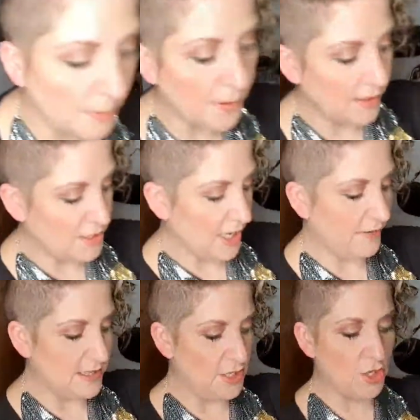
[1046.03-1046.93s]
up at the
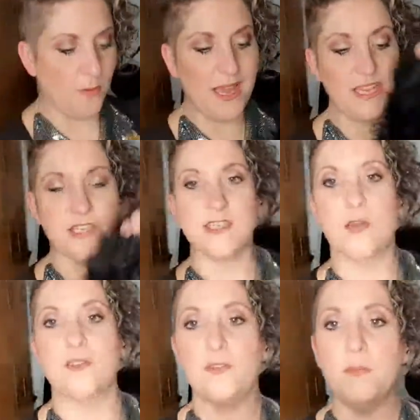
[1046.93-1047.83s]
charity shop ages ago.
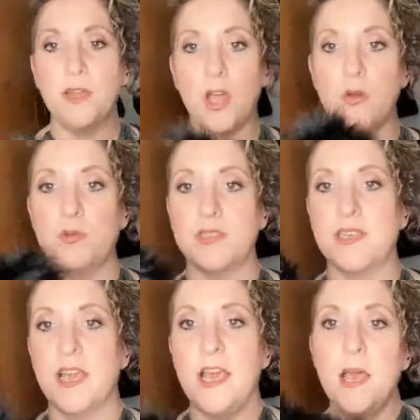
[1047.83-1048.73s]
It's from Coast,
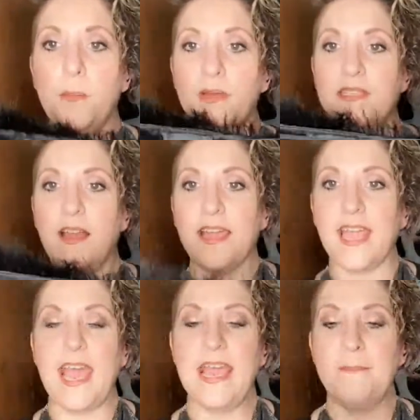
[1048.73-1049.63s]
but it's like
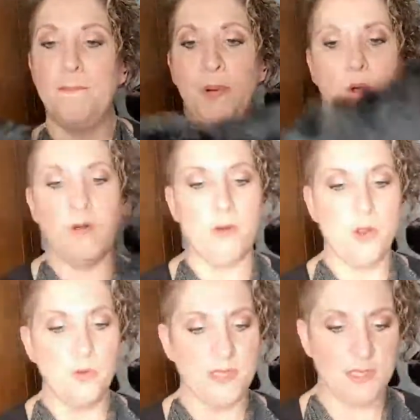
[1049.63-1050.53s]
a
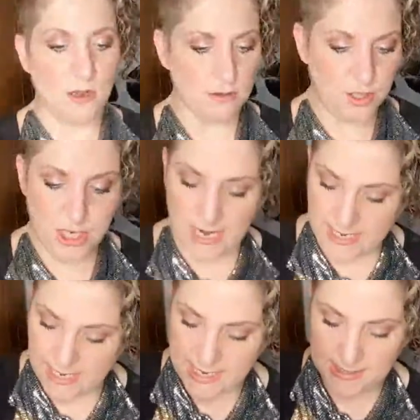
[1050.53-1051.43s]
bolero style
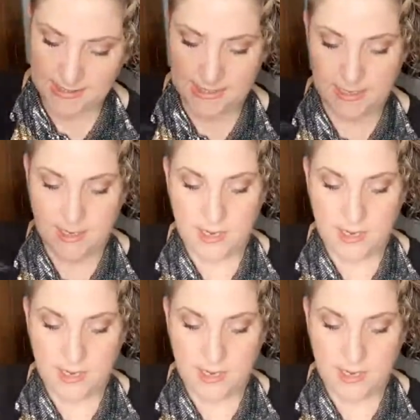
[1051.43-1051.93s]
jacket.